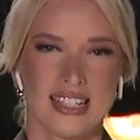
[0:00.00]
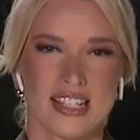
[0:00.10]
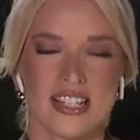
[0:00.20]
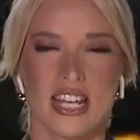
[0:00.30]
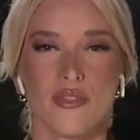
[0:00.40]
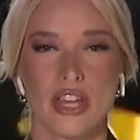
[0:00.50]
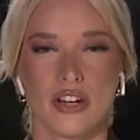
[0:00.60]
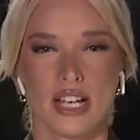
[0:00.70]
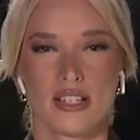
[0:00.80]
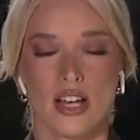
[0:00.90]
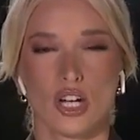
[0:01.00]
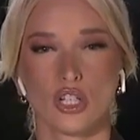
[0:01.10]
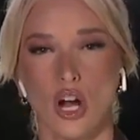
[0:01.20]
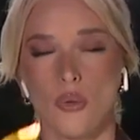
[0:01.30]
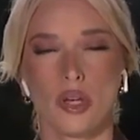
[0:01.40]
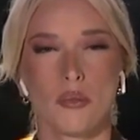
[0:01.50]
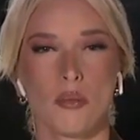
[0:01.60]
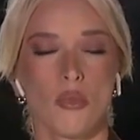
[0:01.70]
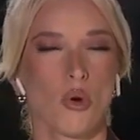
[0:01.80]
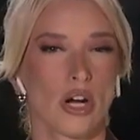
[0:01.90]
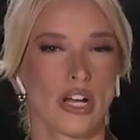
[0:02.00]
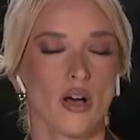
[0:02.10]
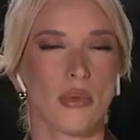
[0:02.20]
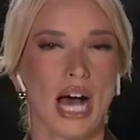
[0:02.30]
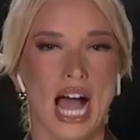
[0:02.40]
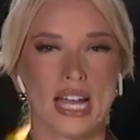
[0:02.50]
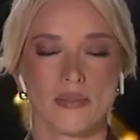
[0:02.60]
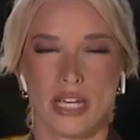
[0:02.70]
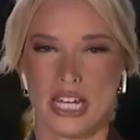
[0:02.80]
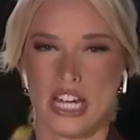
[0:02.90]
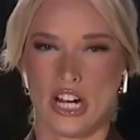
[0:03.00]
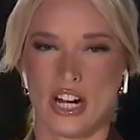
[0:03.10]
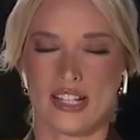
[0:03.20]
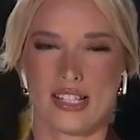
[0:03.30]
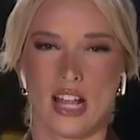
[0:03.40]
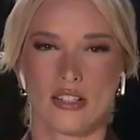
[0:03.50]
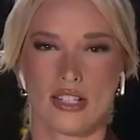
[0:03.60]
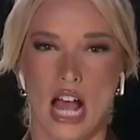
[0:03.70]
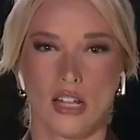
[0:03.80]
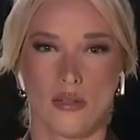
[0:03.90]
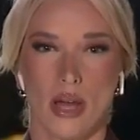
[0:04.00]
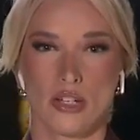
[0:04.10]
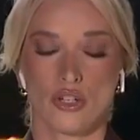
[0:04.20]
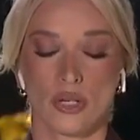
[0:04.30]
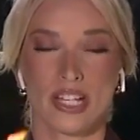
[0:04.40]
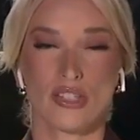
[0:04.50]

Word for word: Steve, there is a growing memorial behind me here at Sellers Elementary.